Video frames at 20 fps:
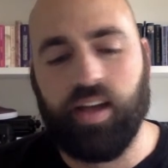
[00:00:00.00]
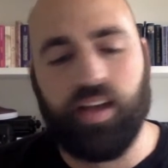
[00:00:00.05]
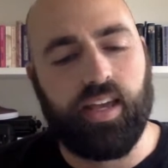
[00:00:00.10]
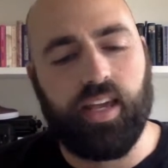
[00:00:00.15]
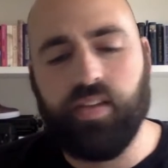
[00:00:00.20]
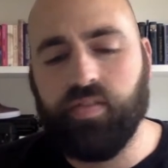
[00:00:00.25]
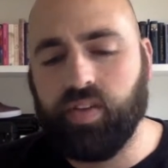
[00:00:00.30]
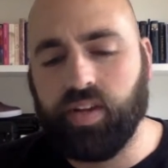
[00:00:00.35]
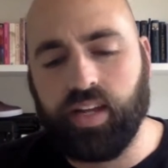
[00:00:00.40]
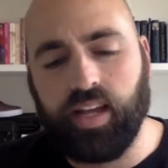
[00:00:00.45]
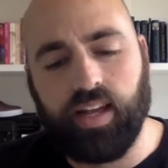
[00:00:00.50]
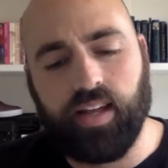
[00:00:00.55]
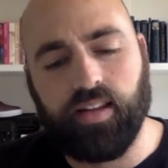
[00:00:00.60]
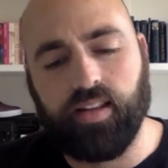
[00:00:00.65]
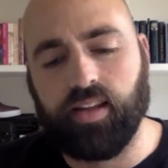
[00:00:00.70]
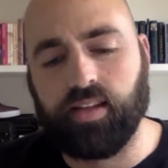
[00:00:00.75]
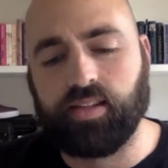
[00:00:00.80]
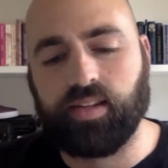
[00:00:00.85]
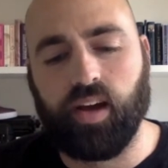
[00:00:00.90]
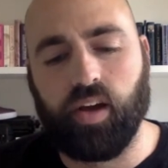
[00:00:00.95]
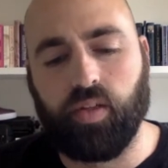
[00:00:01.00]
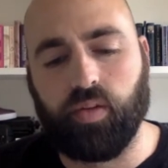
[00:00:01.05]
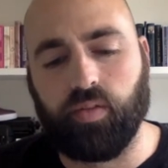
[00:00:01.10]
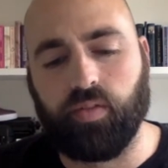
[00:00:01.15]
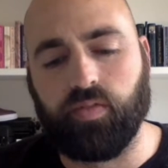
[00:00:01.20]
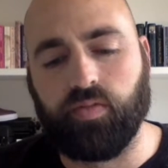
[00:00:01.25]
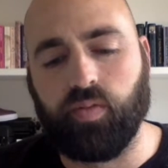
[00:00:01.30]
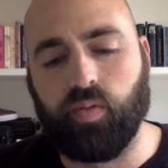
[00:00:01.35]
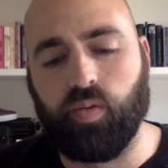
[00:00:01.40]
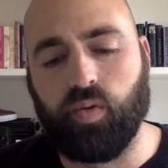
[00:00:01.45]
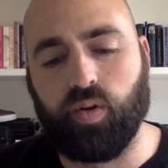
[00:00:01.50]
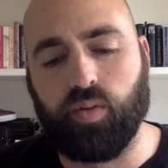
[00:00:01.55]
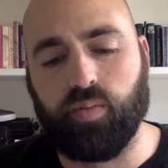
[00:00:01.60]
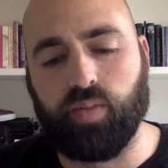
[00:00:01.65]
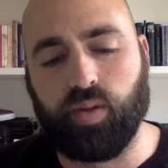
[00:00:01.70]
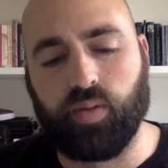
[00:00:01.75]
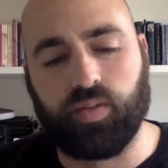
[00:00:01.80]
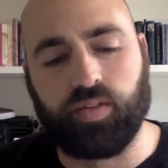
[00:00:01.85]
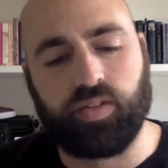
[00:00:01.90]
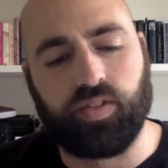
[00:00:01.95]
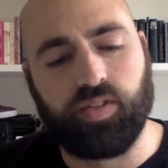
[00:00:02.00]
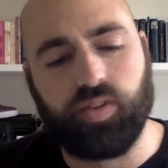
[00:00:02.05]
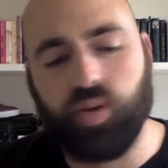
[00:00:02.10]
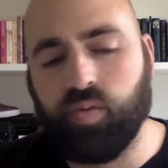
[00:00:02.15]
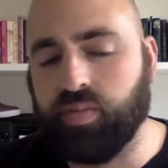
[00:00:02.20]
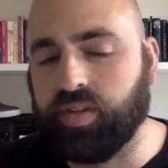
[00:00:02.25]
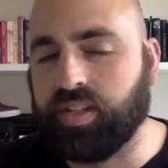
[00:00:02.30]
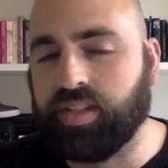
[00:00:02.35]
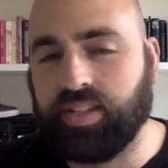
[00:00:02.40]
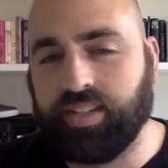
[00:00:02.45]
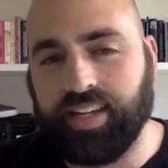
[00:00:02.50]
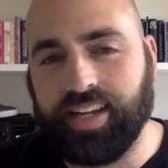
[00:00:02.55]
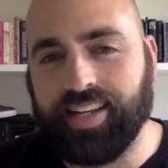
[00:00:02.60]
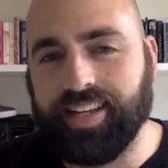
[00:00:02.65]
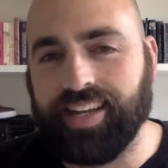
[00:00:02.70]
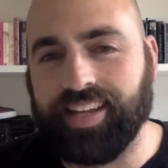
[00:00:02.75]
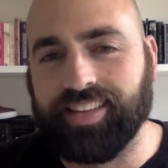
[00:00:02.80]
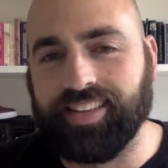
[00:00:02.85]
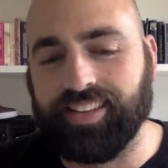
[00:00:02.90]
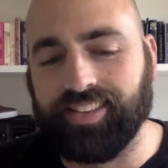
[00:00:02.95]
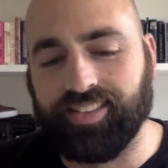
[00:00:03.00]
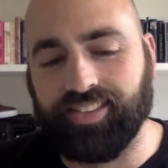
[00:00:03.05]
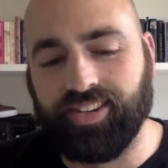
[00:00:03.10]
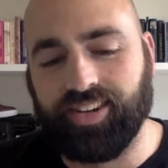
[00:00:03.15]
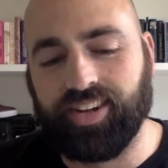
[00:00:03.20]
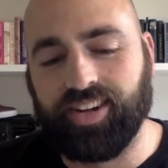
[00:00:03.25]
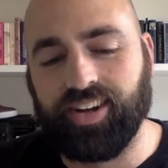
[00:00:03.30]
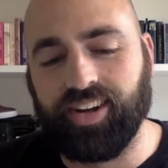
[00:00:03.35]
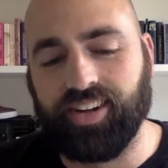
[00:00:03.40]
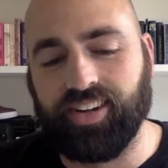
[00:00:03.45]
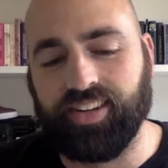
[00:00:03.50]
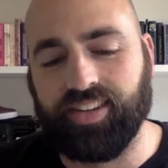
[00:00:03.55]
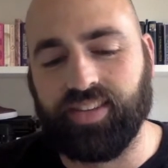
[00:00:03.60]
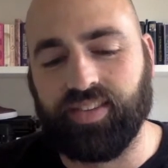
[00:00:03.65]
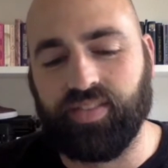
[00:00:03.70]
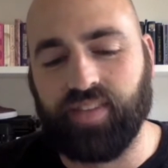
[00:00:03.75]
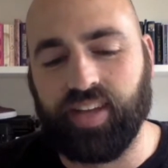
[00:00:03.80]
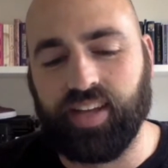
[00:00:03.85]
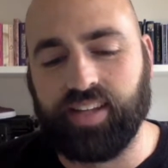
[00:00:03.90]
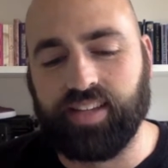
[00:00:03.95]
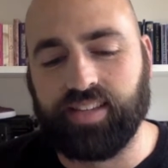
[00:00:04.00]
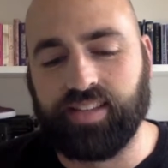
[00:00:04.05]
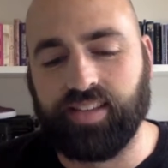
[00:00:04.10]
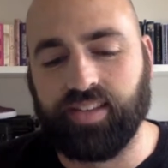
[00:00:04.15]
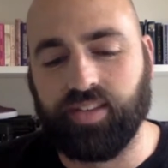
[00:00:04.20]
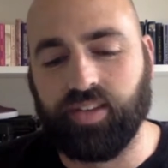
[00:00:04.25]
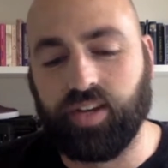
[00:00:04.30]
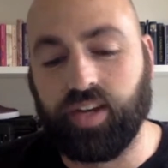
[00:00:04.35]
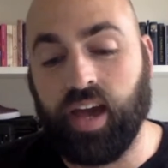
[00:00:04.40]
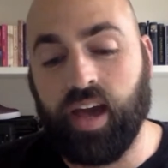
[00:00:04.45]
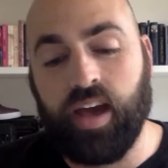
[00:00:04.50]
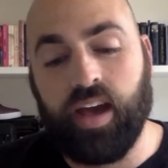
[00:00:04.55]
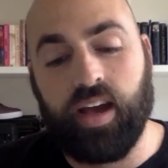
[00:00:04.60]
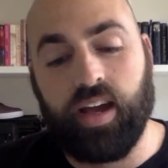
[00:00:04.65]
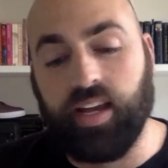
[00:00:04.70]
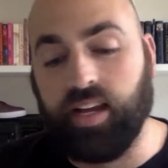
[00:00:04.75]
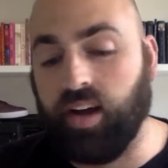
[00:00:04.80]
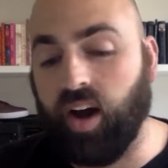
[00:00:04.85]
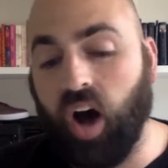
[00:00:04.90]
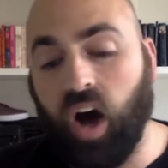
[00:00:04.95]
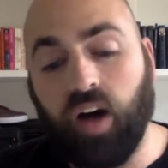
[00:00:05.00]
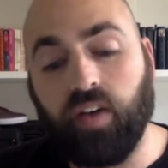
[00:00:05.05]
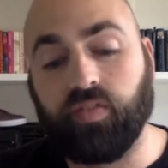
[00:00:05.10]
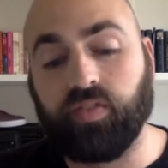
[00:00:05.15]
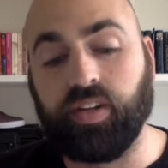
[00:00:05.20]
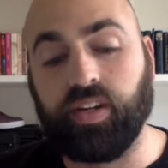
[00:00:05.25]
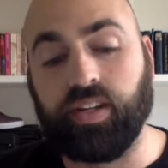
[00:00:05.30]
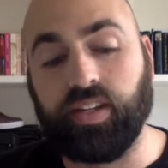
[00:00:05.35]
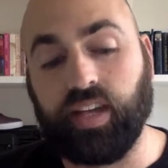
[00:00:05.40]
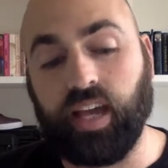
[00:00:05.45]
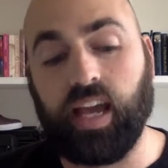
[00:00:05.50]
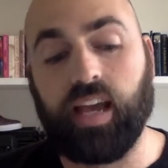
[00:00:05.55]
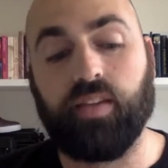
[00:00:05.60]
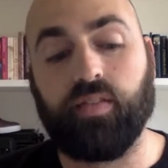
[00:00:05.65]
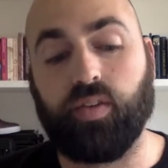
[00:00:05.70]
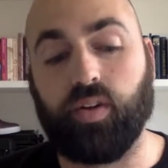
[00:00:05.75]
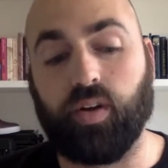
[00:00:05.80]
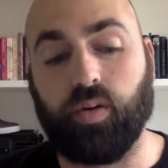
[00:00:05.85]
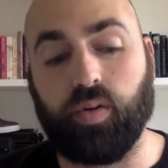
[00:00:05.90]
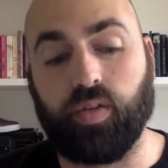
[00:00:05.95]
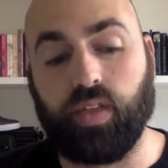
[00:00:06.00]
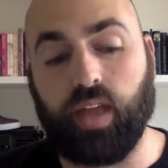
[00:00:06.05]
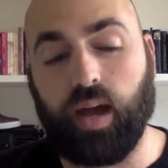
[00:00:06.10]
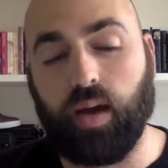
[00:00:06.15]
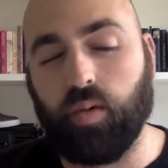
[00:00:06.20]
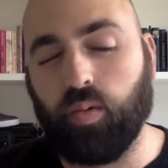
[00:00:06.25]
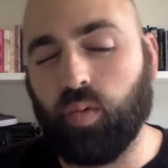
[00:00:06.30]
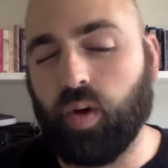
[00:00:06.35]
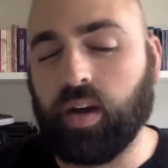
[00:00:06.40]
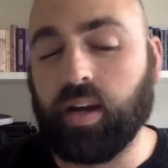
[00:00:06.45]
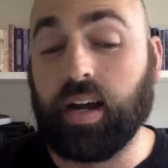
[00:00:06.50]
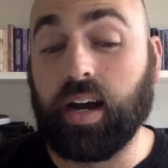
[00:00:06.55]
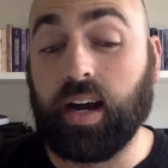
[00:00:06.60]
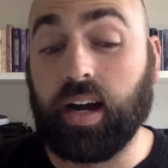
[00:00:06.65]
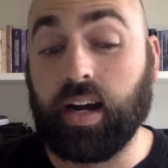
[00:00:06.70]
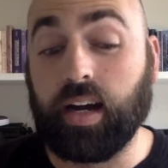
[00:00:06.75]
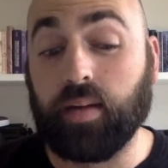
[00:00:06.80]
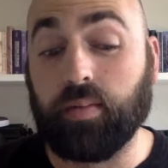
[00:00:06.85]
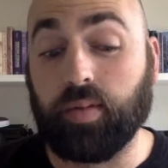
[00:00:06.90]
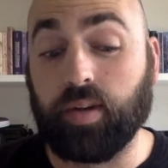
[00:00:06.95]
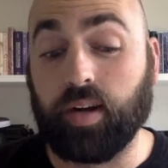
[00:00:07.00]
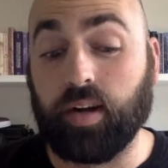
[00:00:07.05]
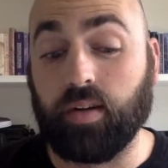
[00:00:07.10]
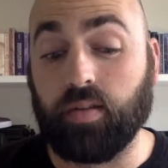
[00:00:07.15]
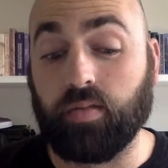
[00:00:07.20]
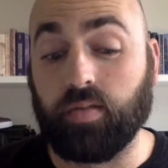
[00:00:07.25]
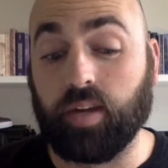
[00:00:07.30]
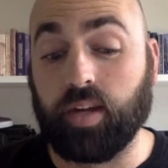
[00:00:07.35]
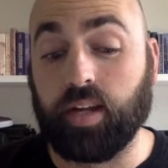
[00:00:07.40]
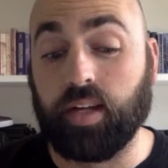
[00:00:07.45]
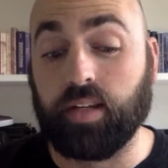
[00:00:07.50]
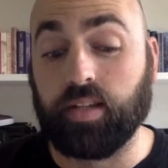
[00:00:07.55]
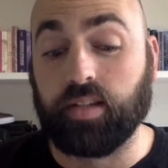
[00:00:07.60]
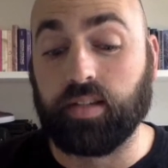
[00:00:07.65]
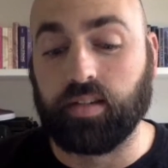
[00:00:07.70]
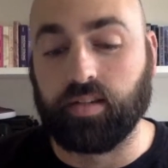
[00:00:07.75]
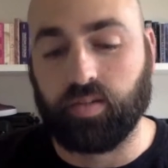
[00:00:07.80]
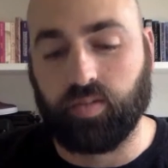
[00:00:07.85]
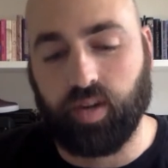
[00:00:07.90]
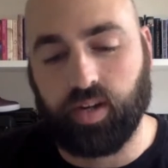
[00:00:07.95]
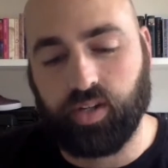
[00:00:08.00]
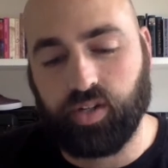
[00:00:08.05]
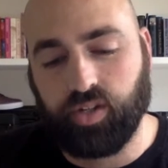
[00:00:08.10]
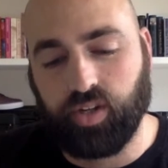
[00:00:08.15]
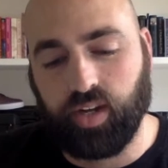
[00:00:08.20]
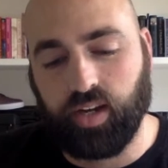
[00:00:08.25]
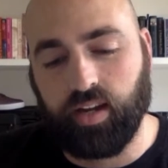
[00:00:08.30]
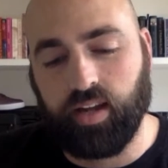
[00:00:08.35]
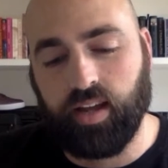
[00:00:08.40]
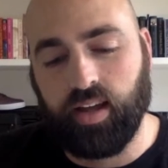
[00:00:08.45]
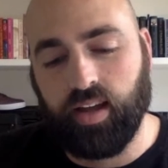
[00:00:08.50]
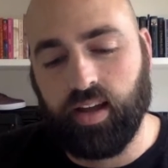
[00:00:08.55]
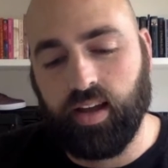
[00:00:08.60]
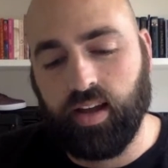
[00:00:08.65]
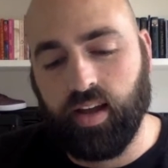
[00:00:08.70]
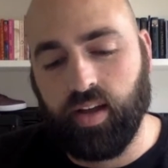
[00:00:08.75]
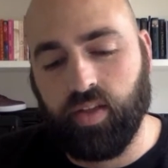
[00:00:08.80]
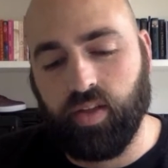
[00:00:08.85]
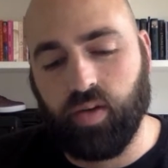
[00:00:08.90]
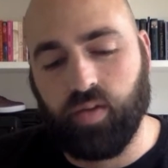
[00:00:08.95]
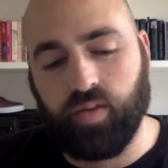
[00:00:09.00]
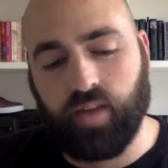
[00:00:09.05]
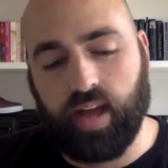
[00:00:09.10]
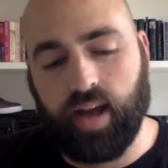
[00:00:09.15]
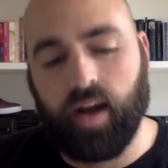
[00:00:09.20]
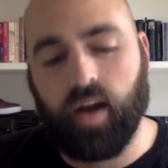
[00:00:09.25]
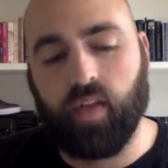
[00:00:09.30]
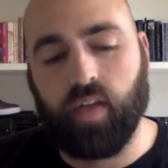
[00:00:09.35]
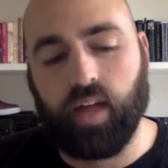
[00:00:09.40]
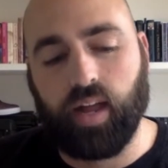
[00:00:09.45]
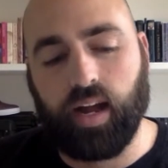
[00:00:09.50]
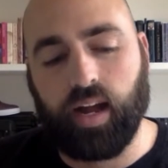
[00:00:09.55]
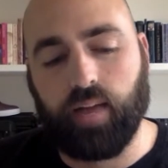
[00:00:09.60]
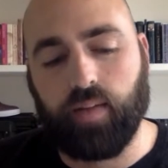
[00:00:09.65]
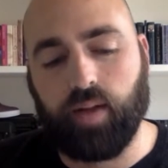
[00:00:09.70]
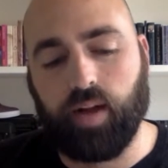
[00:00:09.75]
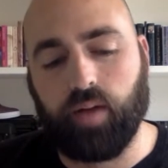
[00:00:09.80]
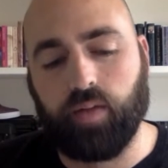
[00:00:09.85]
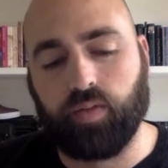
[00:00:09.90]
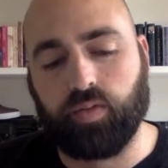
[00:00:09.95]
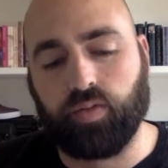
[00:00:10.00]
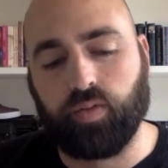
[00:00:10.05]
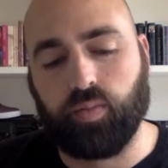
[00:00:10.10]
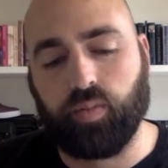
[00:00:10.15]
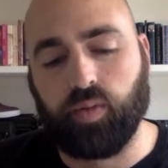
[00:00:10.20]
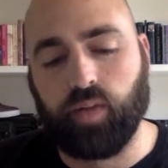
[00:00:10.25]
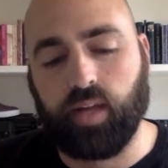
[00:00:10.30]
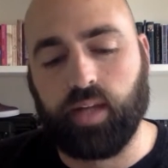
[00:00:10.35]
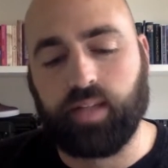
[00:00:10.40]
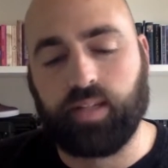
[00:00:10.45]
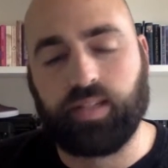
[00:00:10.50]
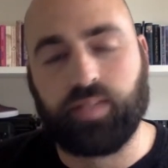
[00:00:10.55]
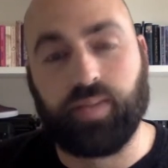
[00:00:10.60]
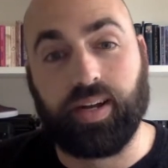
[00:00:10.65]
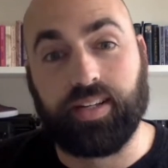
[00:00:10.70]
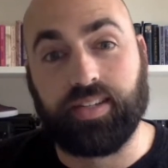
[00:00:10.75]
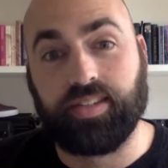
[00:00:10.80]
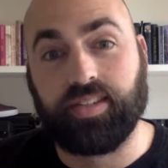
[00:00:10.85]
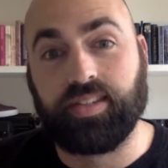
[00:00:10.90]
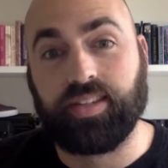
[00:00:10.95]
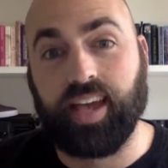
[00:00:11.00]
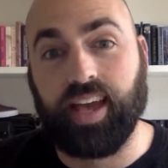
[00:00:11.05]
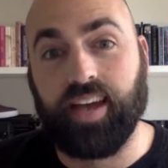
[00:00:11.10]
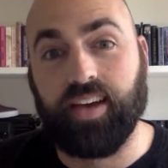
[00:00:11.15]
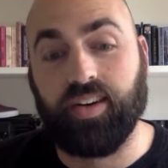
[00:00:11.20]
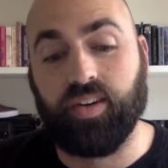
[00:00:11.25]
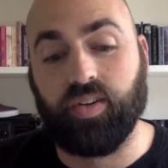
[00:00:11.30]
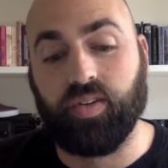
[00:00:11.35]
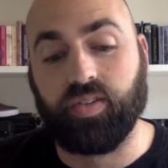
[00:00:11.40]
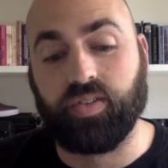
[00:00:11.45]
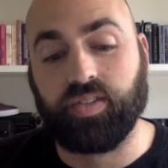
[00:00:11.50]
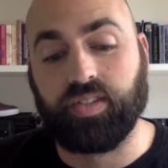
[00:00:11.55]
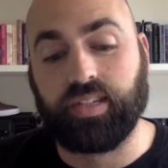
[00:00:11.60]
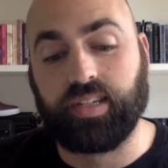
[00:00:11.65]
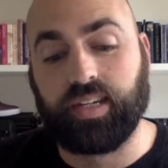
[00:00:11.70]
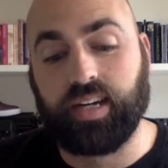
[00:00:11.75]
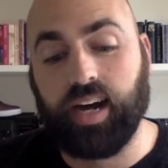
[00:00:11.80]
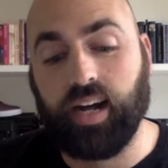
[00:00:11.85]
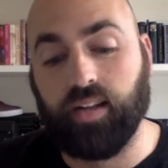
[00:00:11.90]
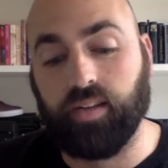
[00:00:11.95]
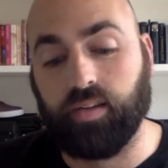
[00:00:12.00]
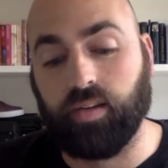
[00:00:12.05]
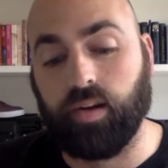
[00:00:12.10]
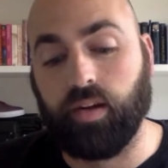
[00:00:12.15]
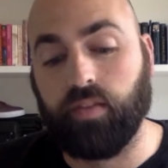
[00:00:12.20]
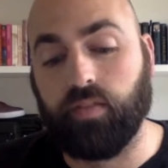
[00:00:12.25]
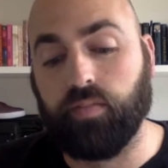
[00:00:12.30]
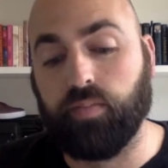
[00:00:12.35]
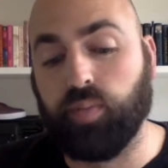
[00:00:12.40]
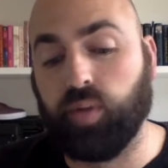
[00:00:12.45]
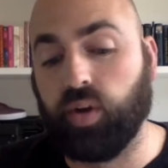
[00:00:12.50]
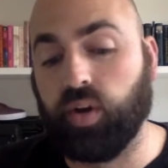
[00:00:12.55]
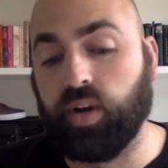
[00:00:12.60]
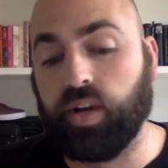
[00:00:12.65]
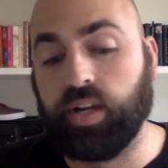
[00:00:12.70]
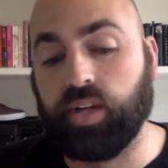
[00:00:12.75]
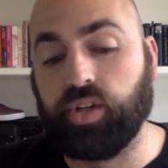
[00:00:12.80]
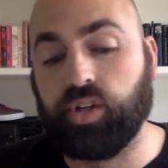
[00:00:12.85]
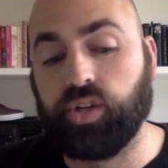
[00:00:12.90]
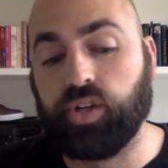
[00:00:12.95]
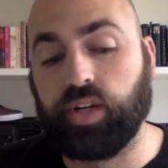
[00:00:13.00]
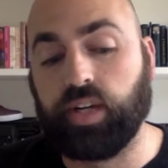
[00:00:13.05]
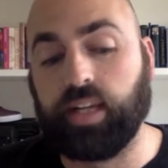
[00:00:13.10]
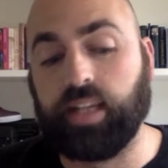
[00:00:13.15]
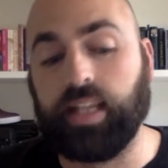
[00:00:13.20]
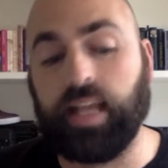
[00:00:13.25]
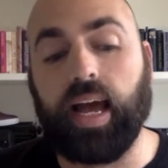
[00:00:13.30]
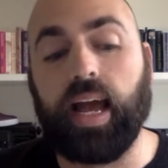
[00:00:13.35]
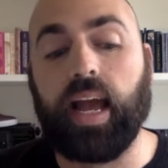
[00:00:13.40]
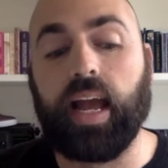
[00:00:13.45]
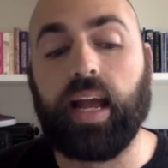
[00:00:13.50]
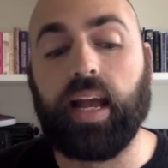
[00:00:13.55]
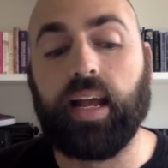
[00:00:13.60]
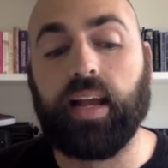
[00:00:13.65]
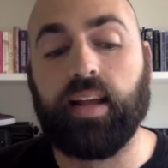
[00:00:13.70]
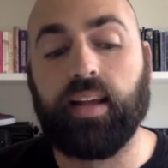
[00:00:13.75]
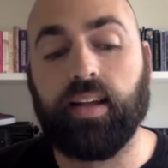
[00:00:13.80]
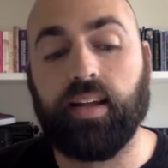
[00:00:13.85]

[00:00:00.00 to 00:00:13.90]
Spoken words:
Even in this other form, there was no mistaking the look on his face, the look he often gave her with that one eyebrow raised in question, though now that eyebrow was replaced by scales the color of burnished clay.